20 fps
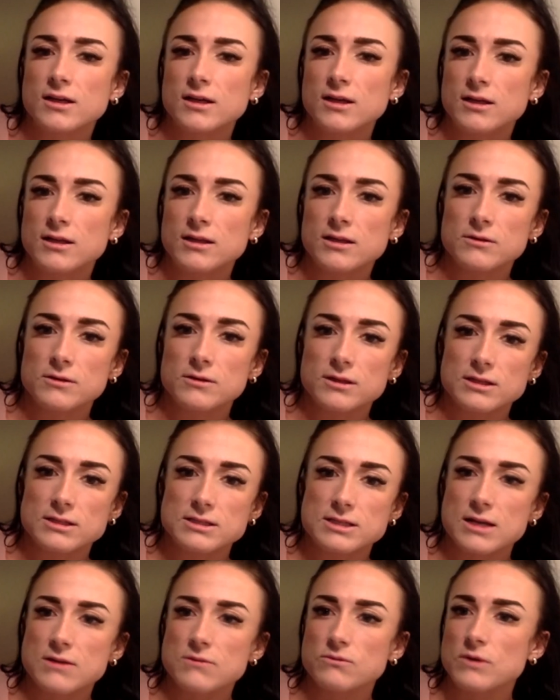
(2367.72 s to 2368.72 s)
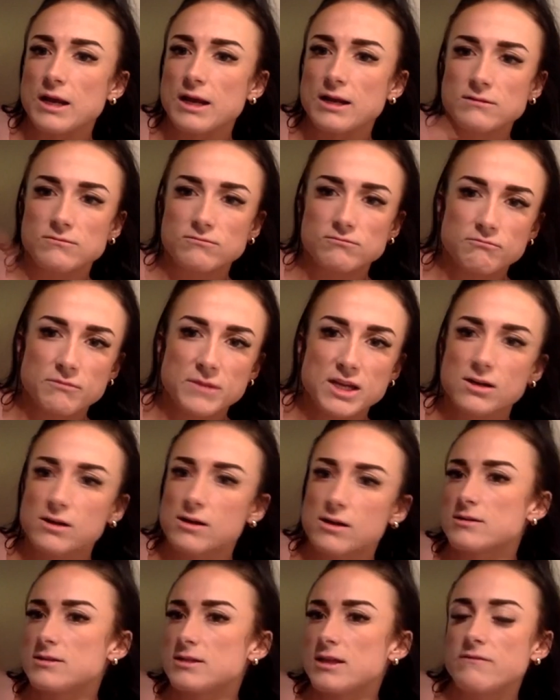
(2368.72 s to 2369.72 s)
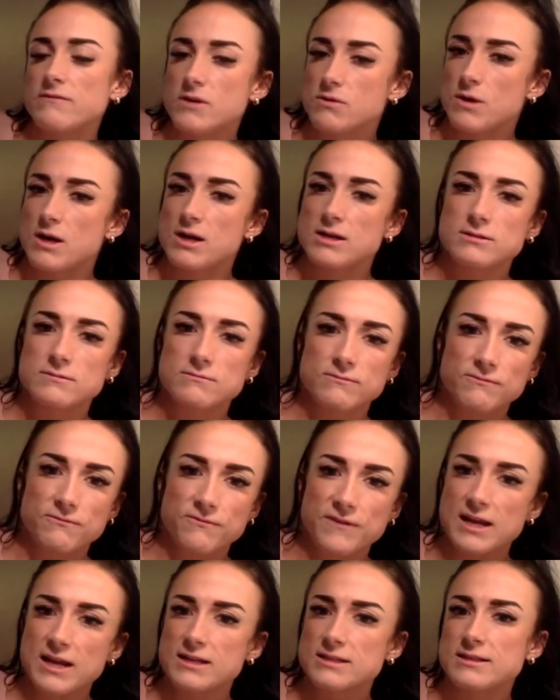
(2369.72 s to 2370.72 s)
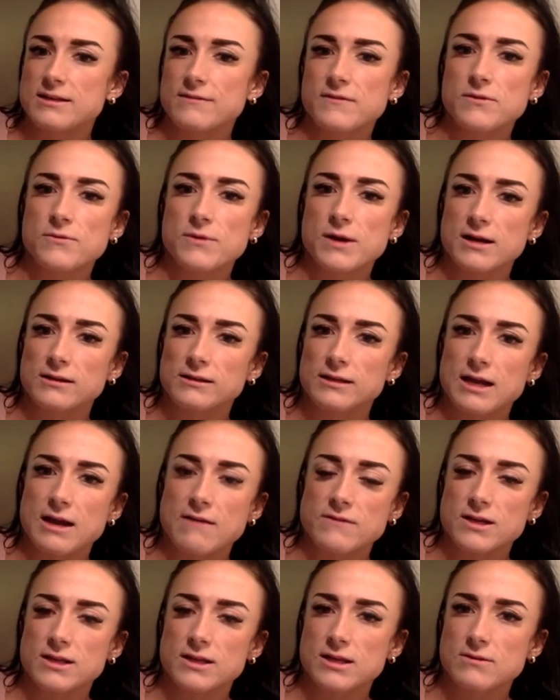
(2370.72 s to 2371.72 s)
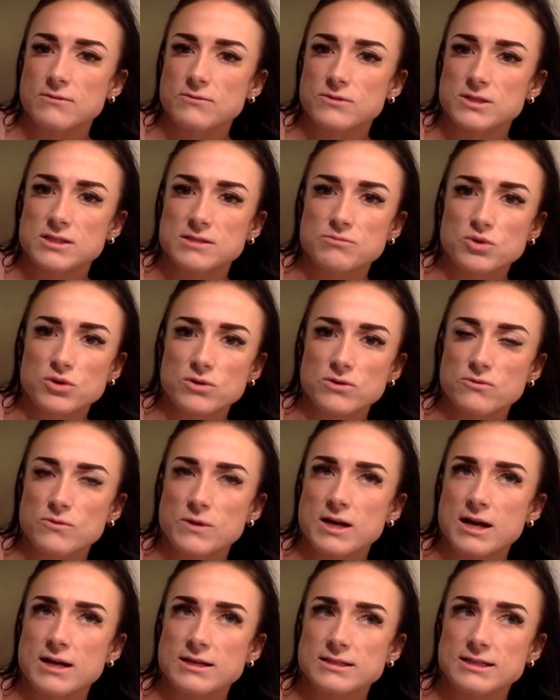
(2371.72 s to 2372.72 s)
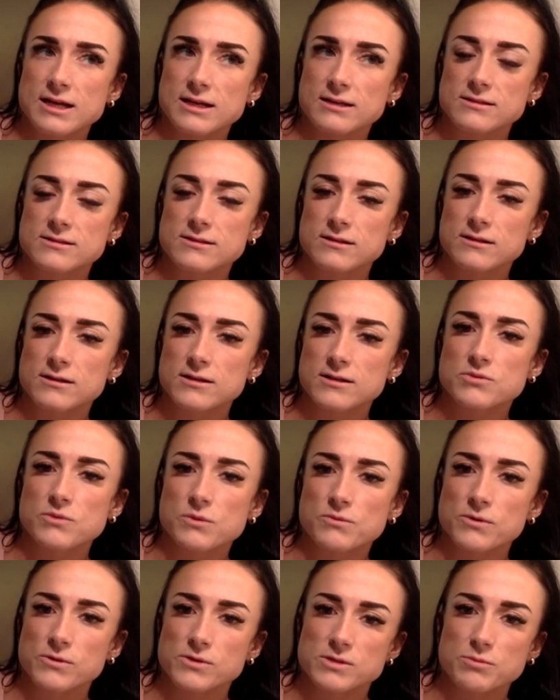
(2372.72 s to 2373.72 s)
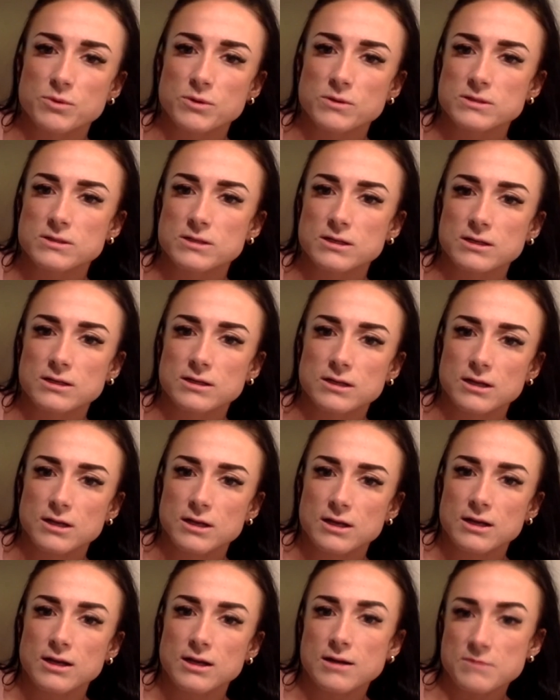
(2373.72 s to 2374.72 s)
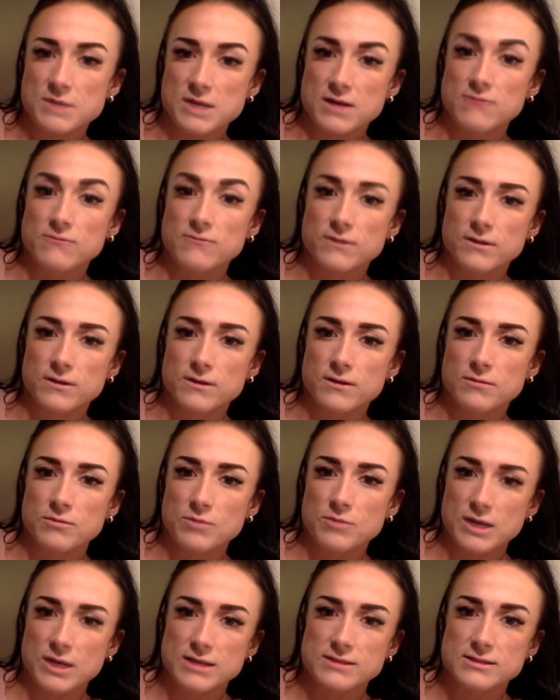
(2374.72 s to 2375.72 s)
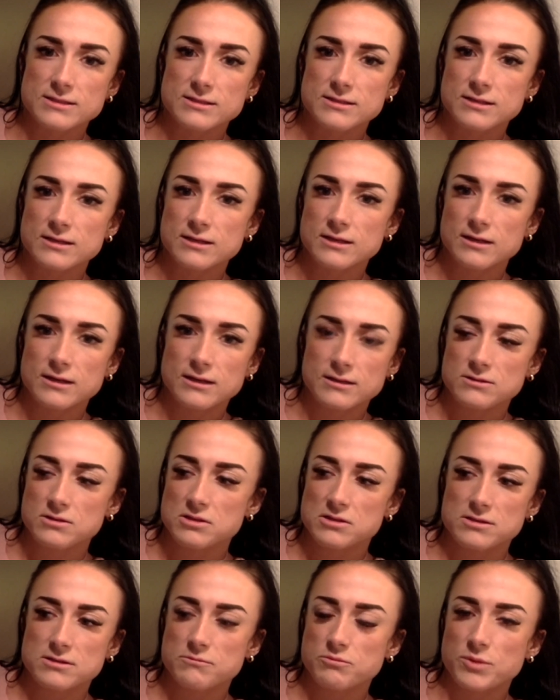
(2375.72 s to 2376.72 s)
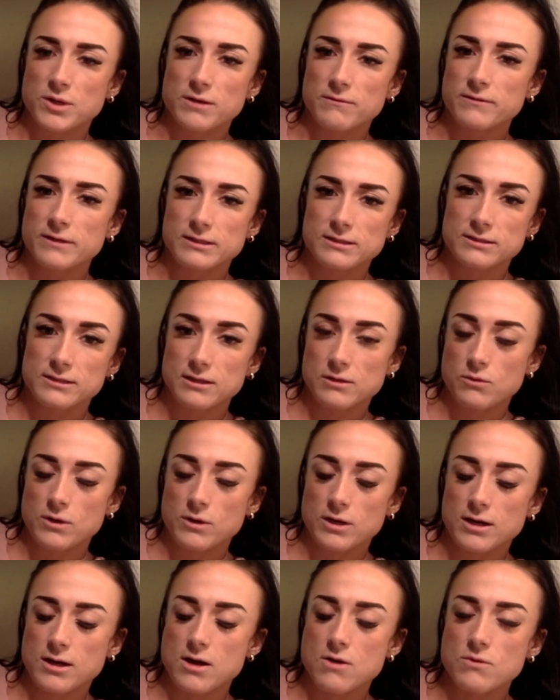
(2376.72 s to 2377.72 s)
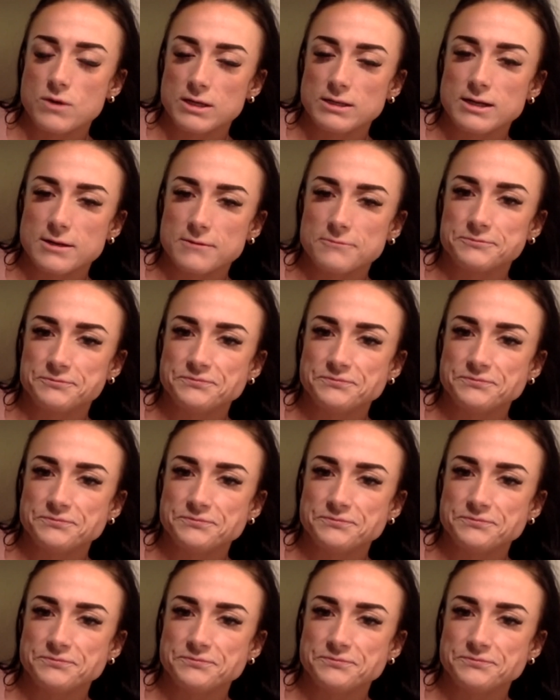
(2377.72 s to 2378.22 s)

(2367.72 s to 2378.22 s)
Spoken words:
The tent had mirrors everywhere, fans everywhere. Like everything was smooth. We got text alerts when we were supposed to come down for the bus. Just perfect. It all worked out.